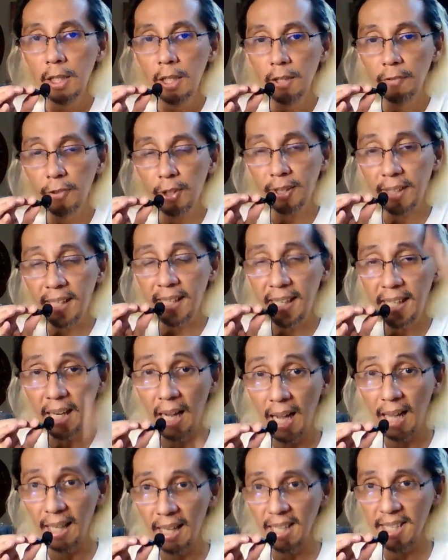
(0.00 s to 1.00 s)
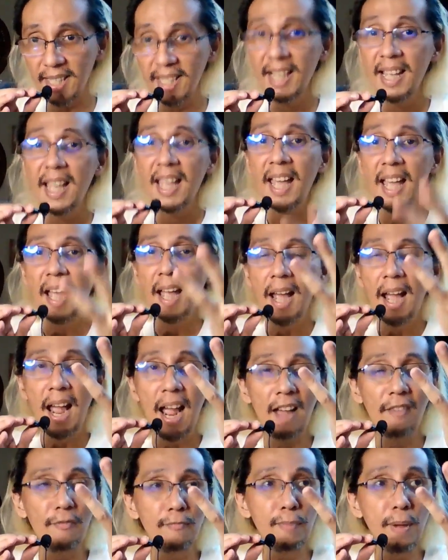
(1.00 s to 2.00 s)
the Kiriharas
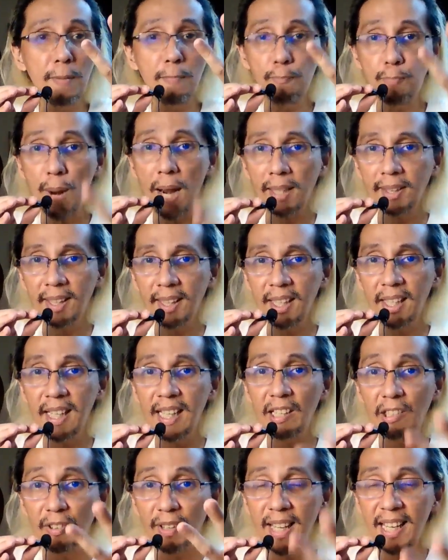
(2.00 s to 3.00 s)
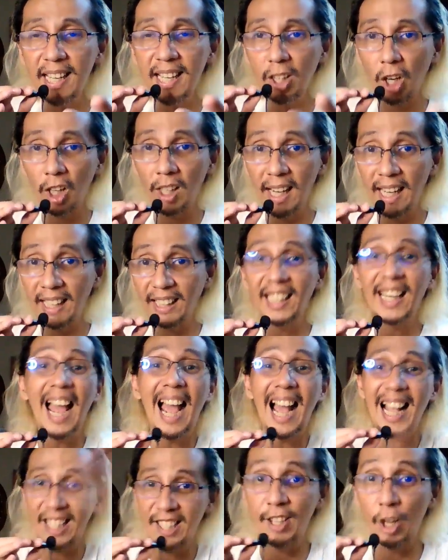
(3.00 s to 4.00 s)
have been practically reincarnated
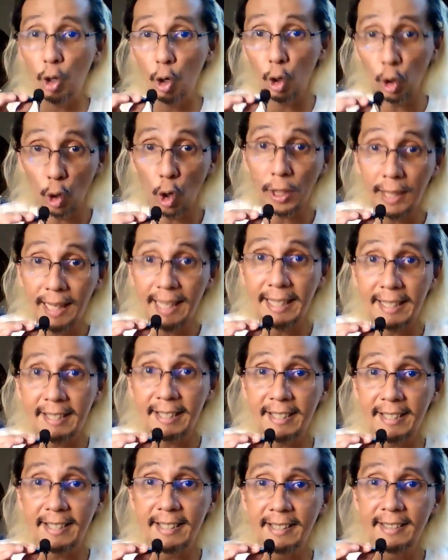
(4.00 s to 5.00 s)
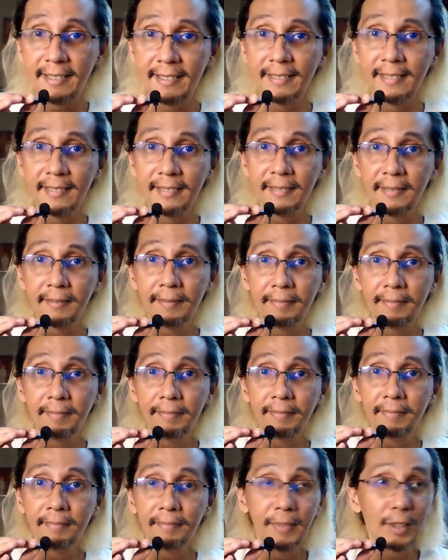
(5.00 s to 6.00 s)
as the Kurokis.
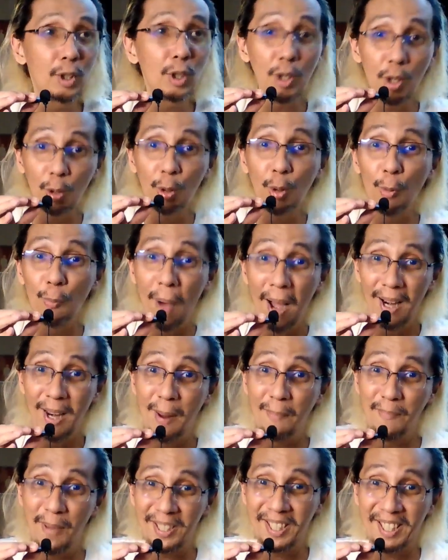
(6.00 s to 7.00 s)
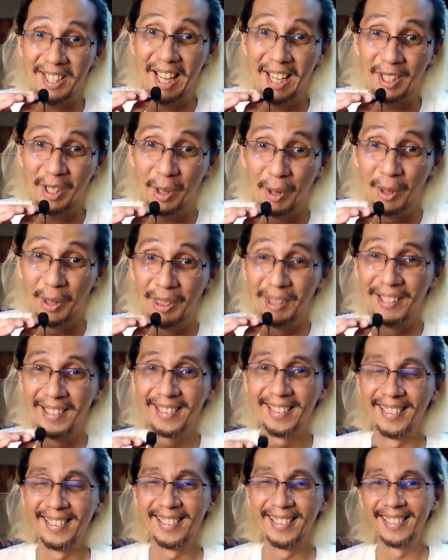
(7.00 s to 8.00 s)
Yun ang lumalabas ngayon.
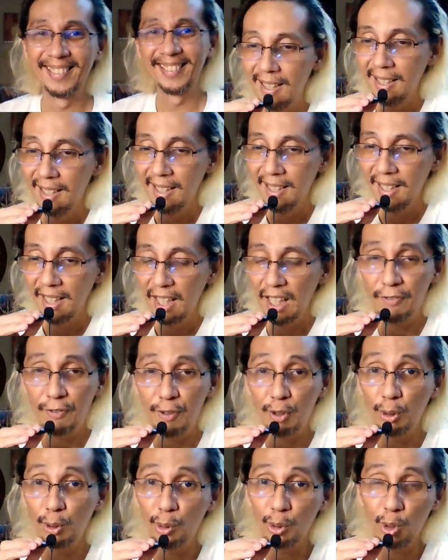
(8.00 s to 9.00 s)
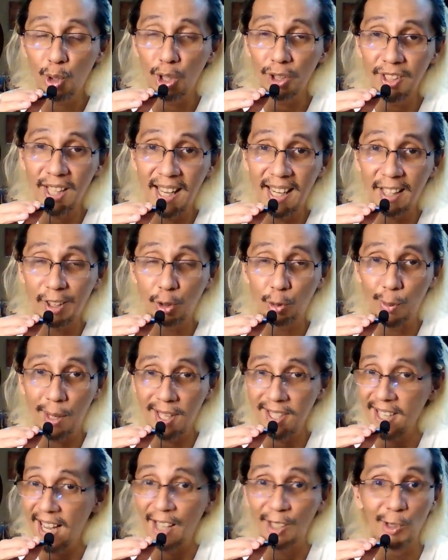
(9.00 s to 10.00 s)
If you don't call that a
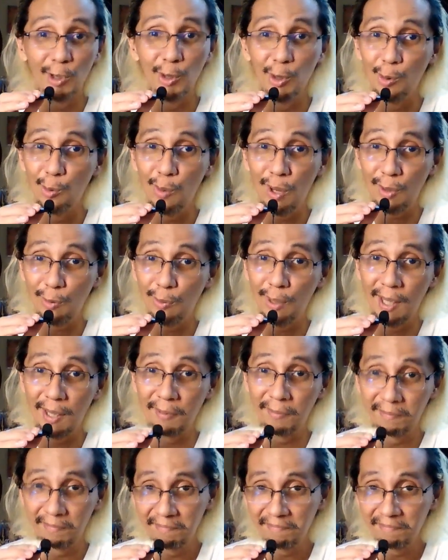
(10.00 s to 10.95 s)
twist, I don't know what will.